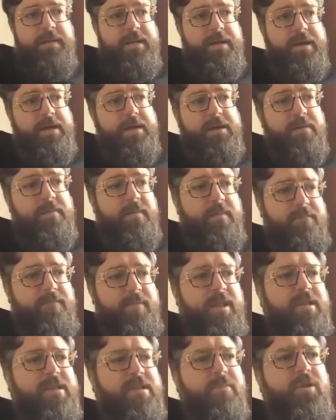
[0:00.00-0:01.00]

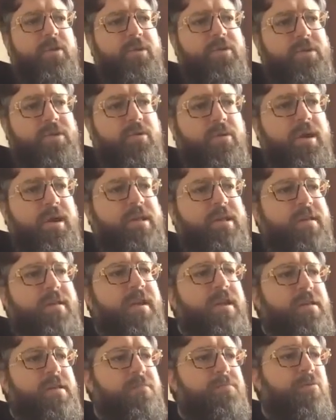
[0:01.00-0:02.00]
And some of those stories, I
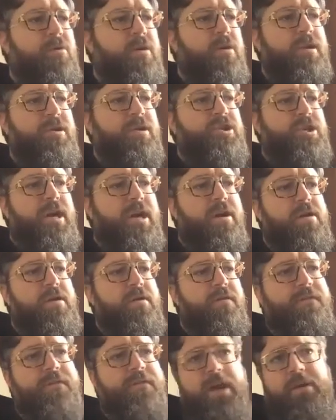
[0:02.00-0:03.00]
think it's important to share
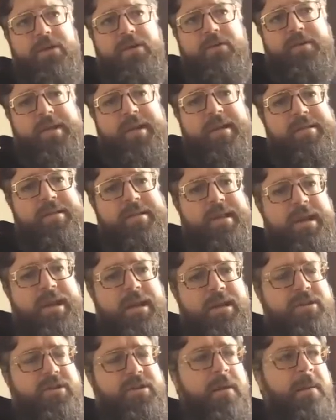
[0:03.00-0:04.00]
your failures on
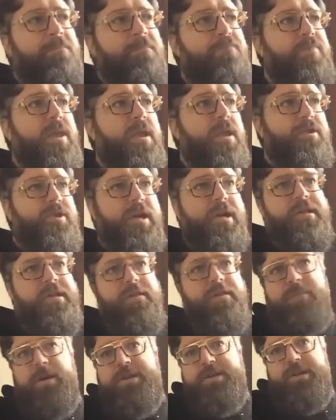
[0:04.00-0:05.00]
stage just
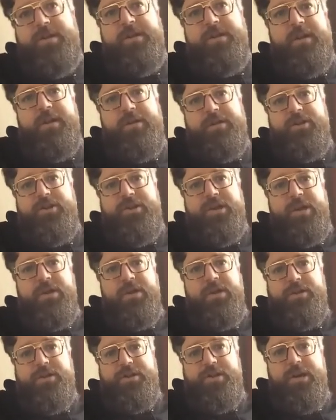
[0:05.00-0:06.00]
as much as it is to
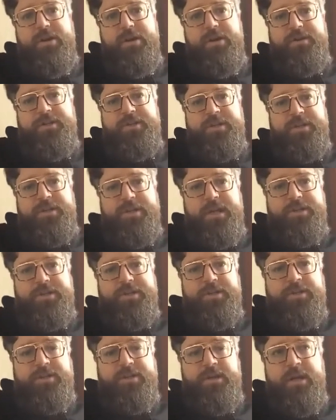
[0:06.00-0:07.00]
share your
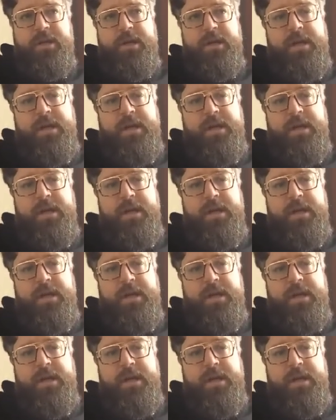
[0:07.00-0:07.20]
successes,